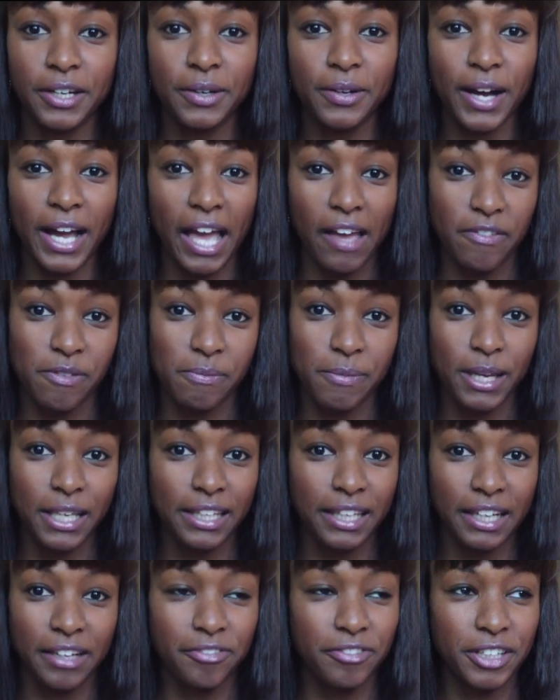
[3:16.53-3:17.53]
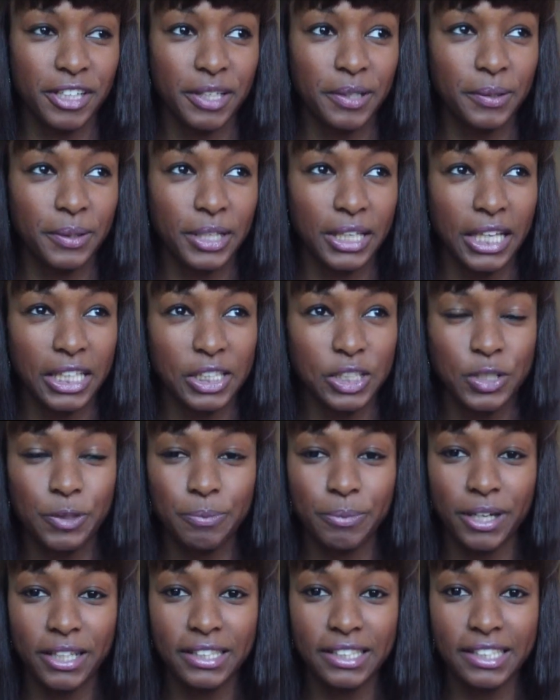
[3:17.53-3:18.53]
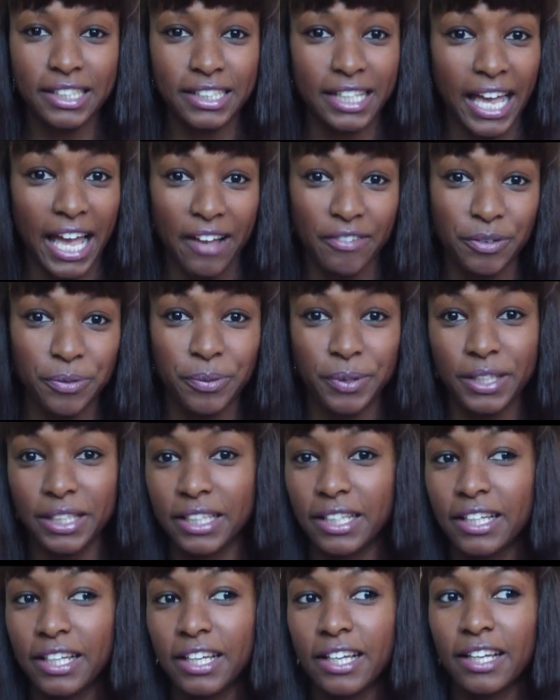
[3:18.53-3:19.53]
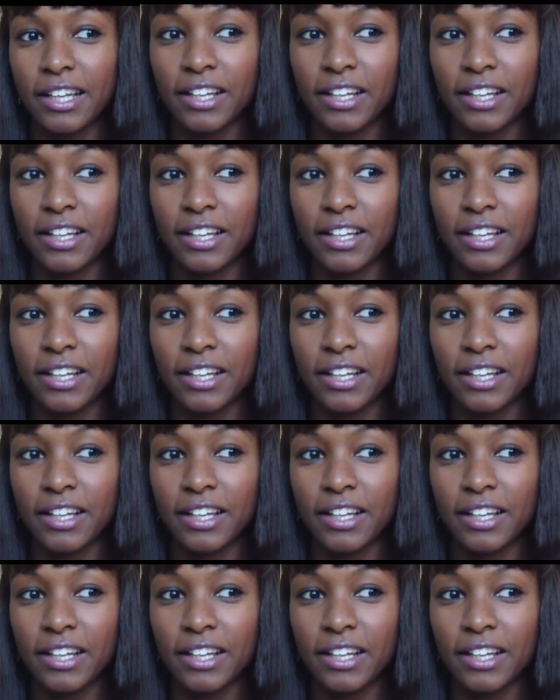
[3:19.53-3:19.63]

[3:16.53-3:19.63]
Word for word: I haven't made like a video in like two months because I haven't really